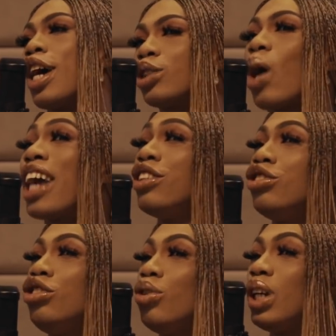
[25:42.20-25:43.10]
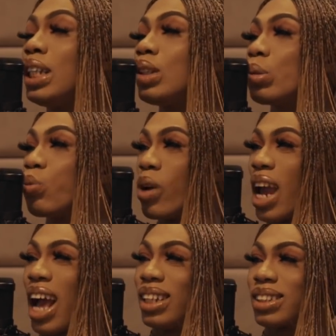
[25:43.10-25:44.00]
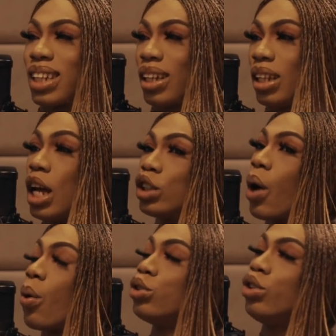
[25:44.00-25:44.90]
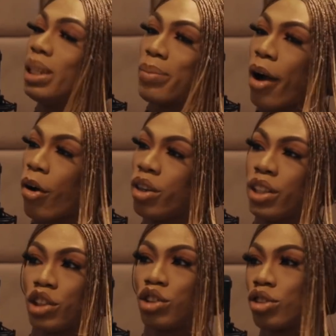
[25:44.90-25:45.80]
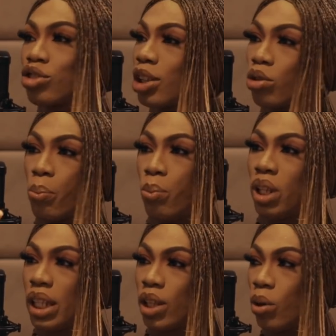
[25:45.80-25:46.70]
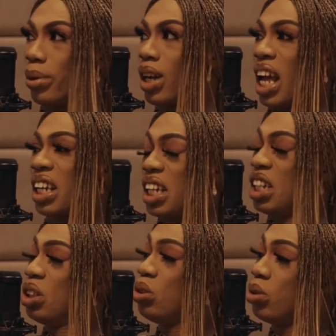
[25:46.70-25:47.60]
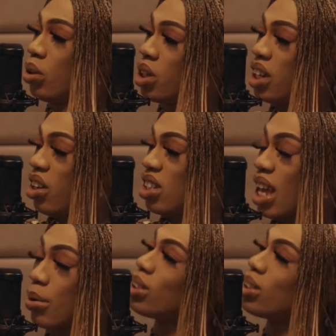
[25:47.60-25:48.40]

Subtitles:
So I knew it would escalate. So I was using my connection, trying to pull it down. But they're like, you don't want to hear your side.